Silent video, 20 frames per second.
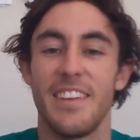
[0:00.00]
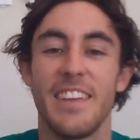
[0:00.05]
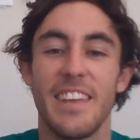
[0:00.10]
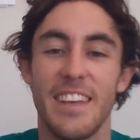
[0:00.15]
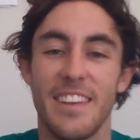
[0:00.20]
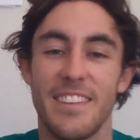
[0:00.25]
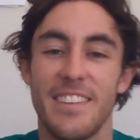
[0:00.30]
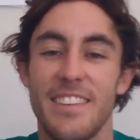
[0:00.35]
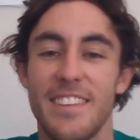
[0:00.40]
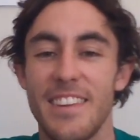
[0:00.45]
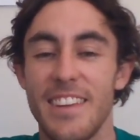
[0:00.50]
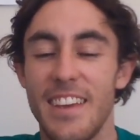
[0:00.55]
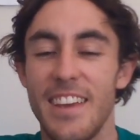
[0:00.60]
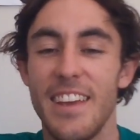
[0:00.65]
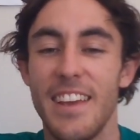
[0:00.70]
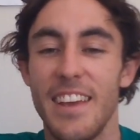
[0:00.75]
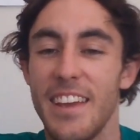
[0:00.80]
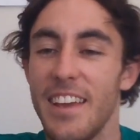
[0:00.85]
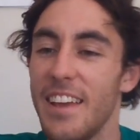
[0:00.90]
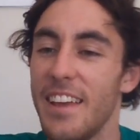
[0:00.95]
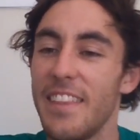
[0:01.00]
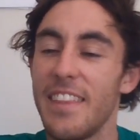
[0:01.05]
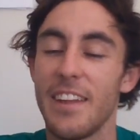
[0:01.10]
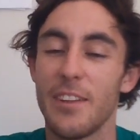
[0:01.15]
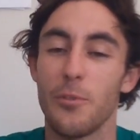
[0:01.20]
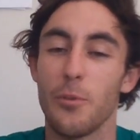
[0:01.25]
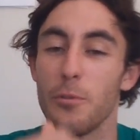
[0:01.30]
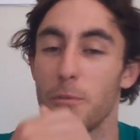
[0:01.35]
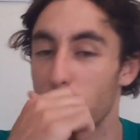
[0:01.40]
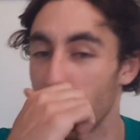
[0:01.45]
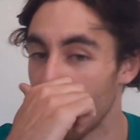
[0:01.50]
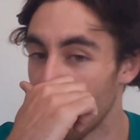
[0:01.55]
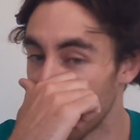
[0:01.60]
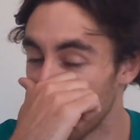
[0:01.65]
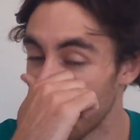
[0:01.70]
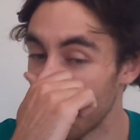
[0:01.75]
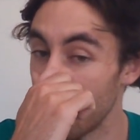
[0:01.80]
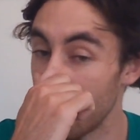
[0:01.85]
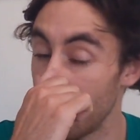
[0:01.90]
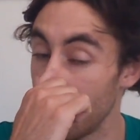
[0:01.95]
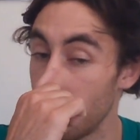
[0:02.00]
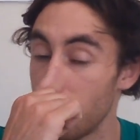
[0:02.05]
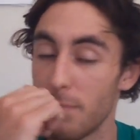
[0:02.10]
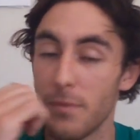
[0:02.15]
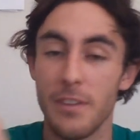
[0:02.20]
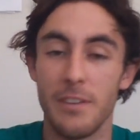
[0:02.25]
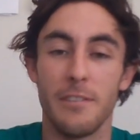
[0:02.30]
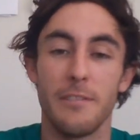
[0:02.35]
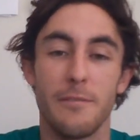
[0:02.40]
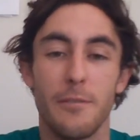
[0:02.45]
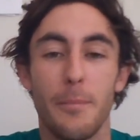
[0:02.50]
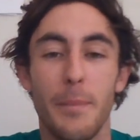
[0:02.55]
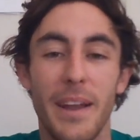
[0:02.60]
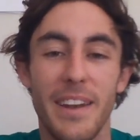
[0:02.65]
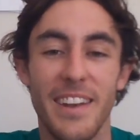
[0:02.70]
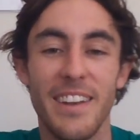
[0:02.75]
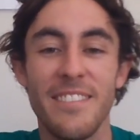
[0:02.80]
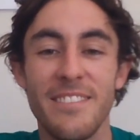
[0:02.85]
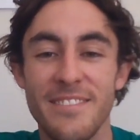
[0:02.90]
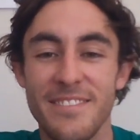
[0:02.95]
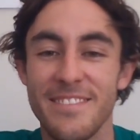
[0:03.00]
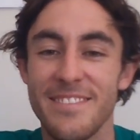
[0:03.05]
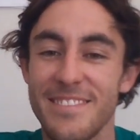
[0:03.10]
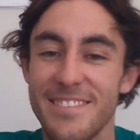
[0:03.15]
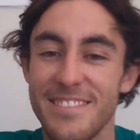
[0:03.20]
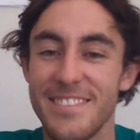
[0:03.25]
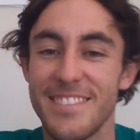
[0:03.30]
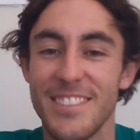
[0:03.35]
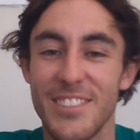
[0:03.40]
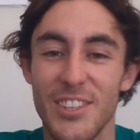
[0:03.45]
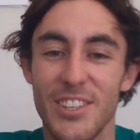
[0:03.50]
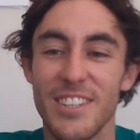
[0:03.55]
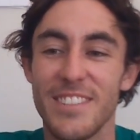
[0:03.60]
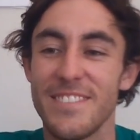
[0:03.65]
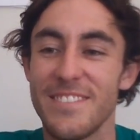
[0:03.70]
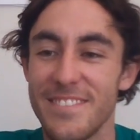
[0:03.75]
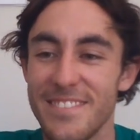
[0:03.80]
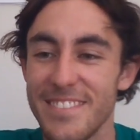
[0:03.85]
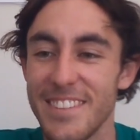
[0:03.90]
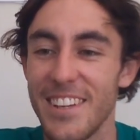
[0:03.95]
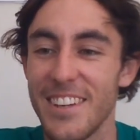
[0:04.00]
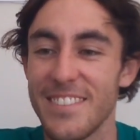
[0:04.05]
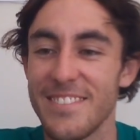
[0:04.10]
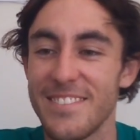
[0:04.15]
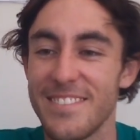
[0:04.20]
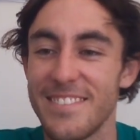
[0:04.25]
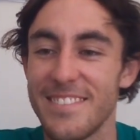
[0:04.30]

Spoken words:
Yes, that's all for Monday. So, yeah.